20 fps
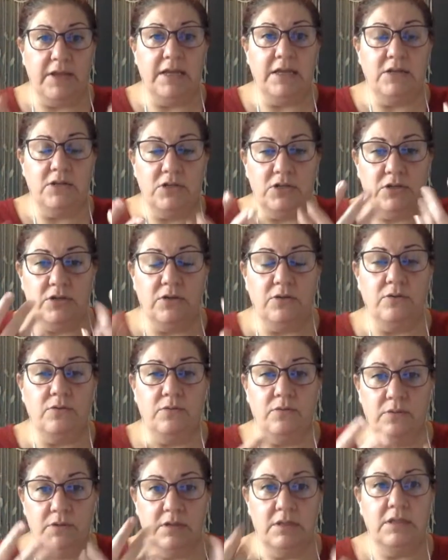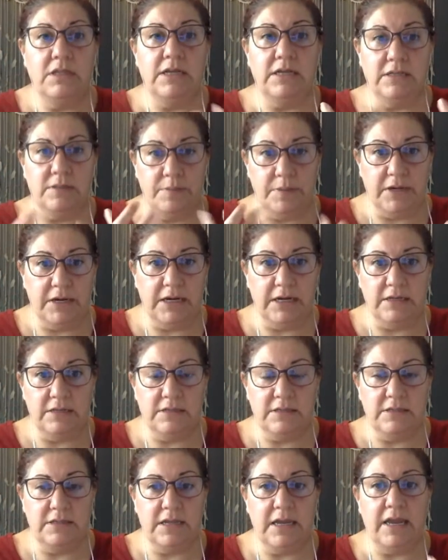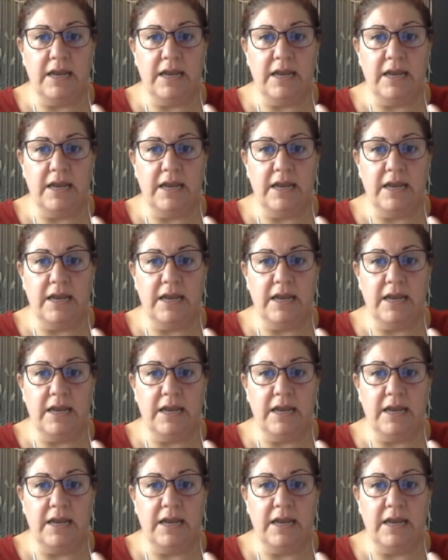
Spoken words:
into the experience,